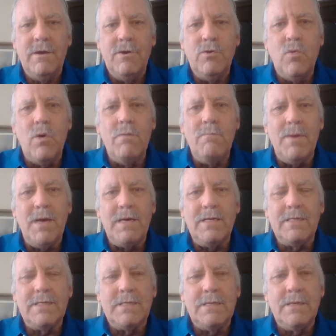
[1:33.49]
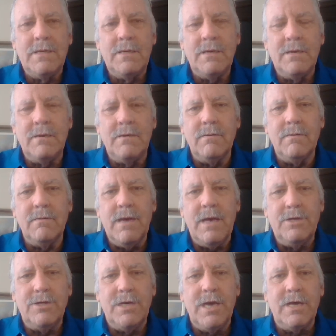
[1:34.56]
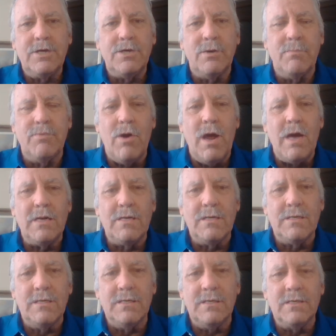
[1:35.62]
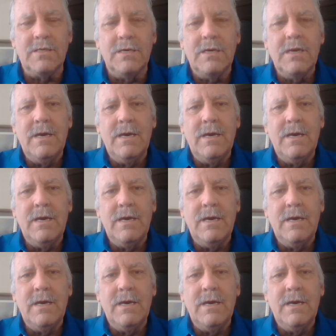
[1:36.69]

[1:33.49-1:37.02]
norm-based educational practices